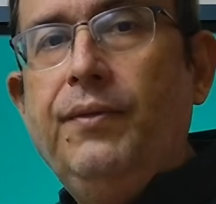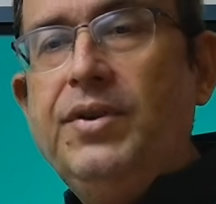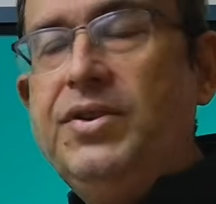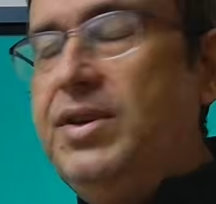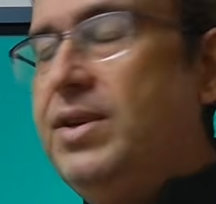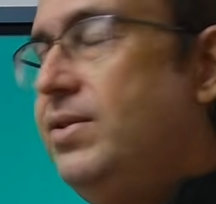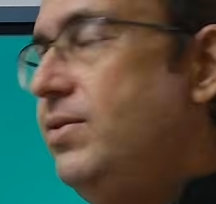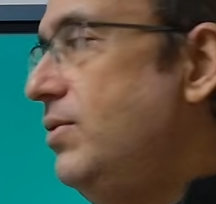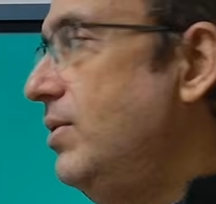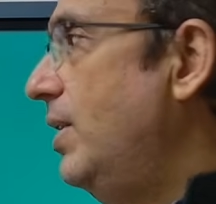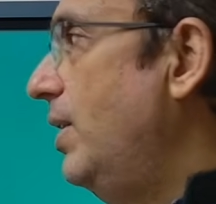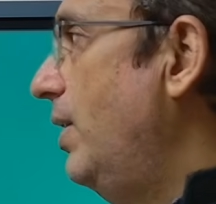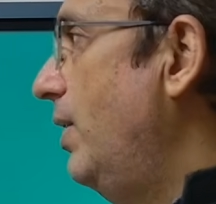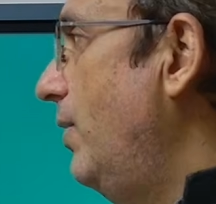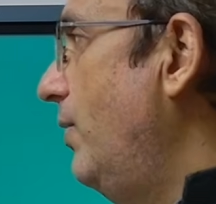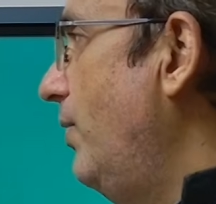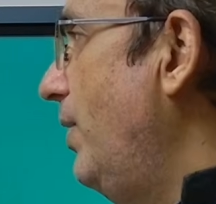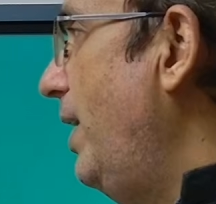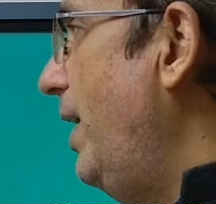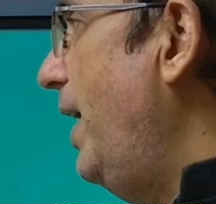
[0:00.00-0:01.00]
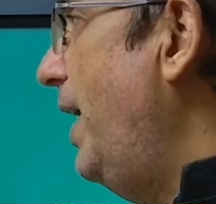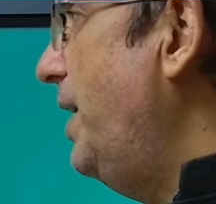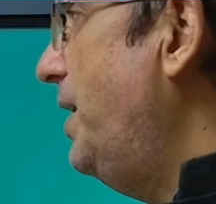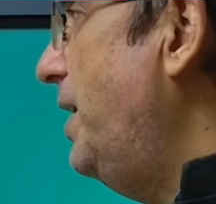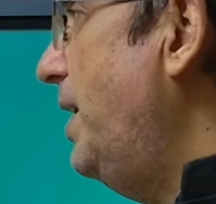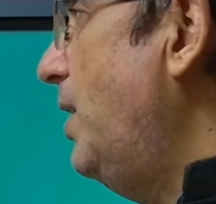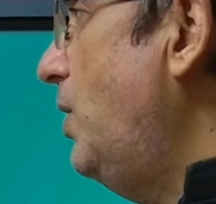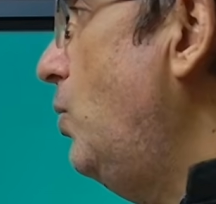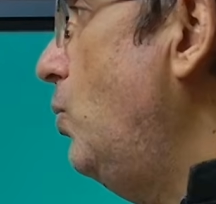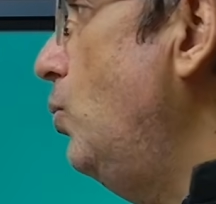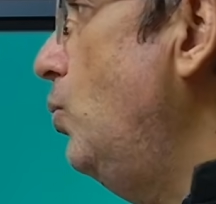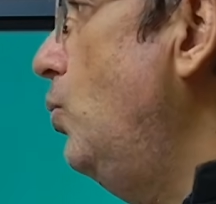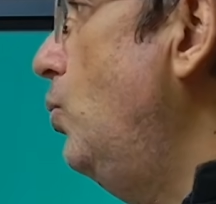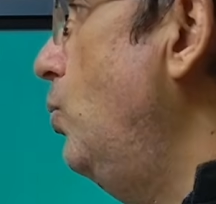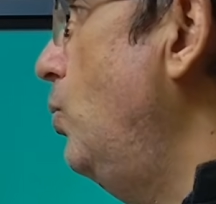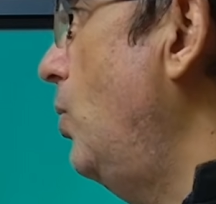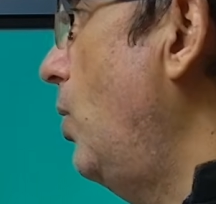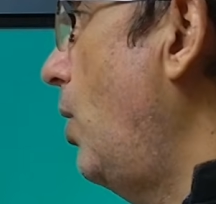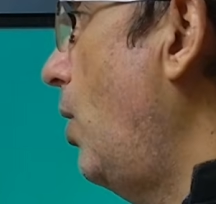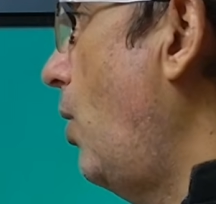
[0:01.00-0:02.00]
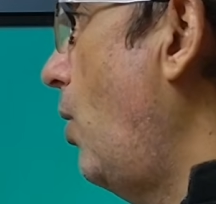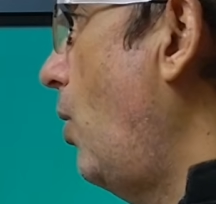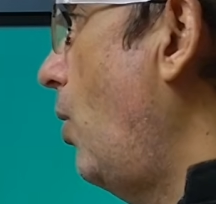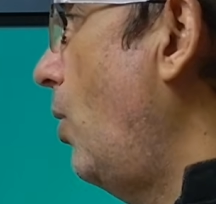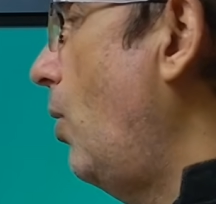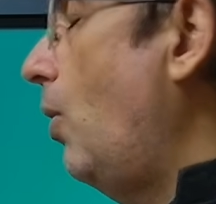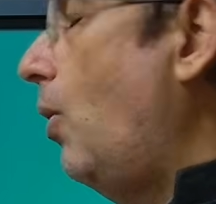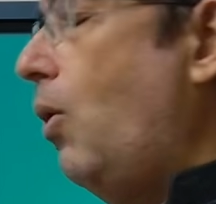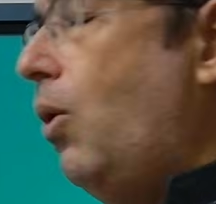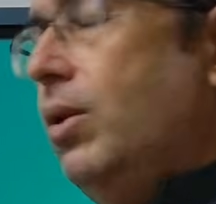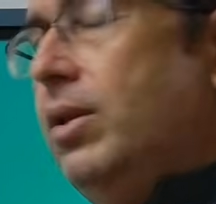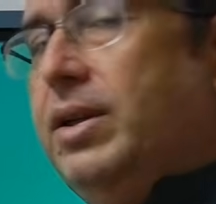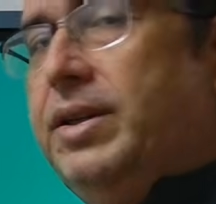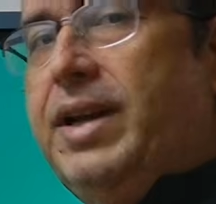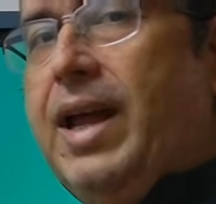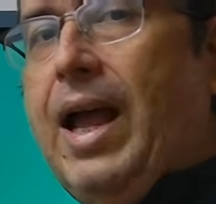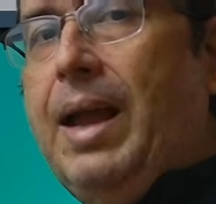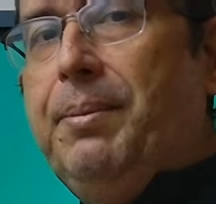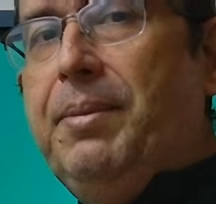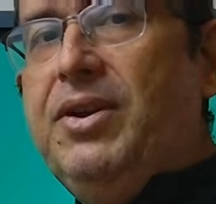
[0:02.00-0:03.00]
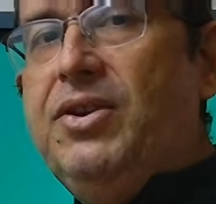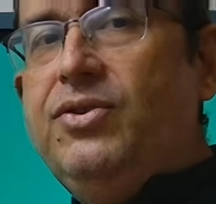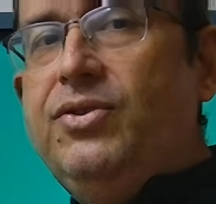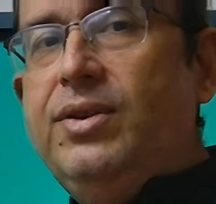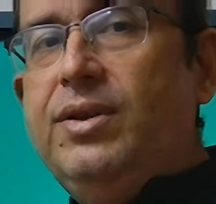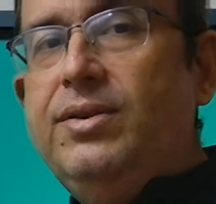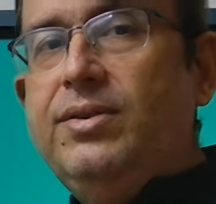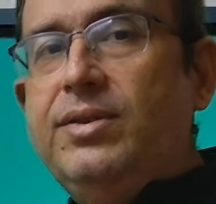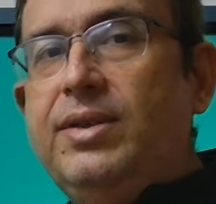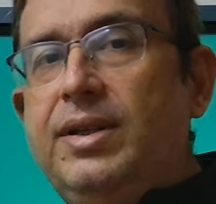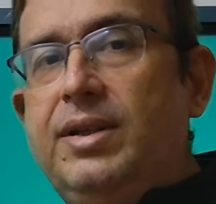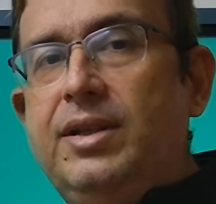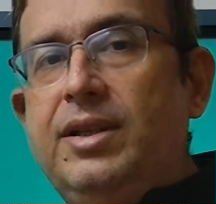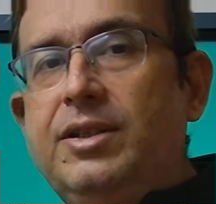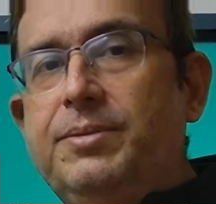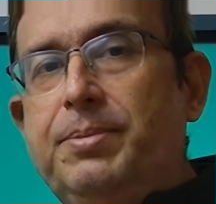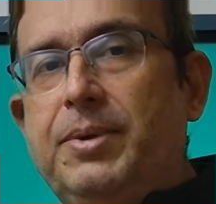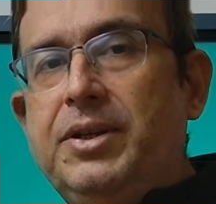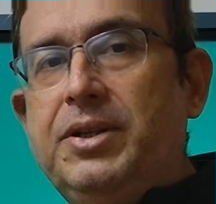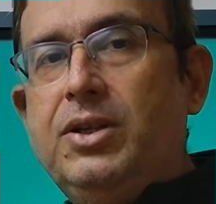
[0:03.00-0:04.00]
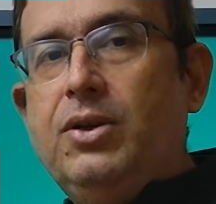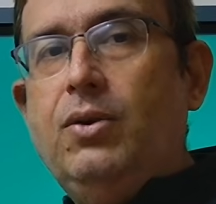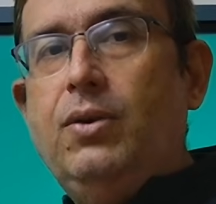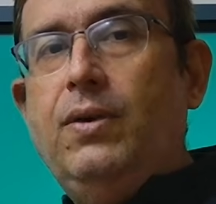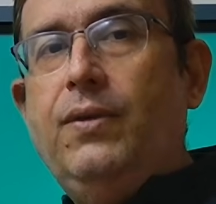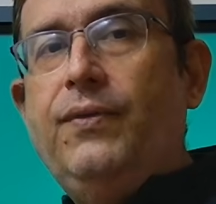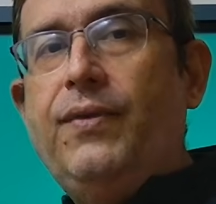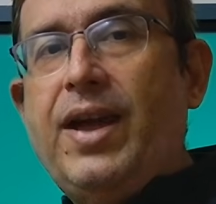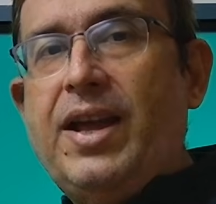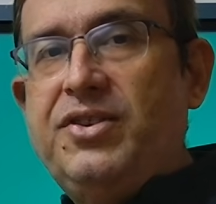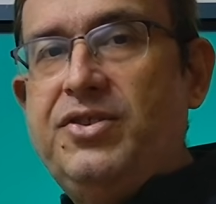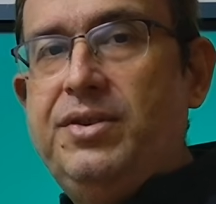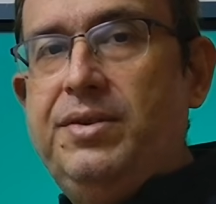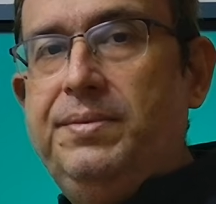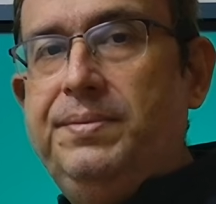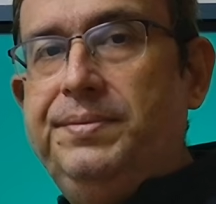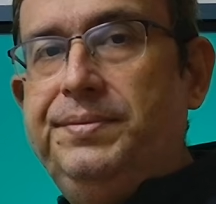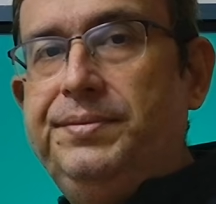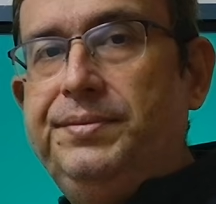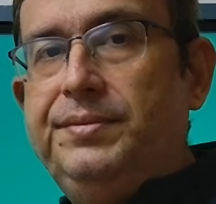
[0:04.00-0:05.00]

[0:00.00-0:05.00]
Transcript: which is related to all the dimensions in this particular fashion,